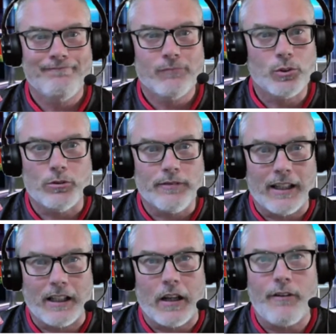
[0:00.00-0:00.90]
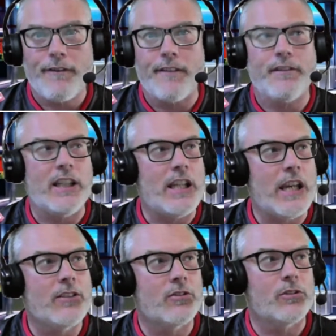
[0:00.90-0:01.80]
sort of, I don't know, fifty
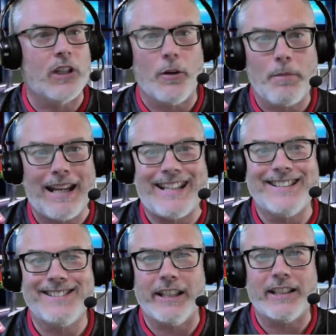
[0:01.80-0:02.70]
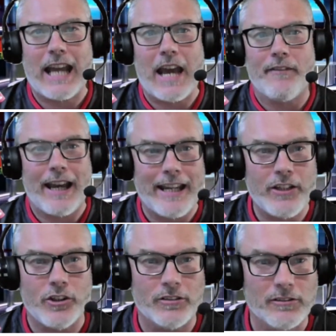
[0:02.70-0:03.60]
years or so, players didn't have
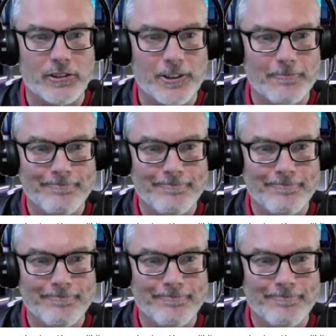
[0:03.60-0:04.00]
agents.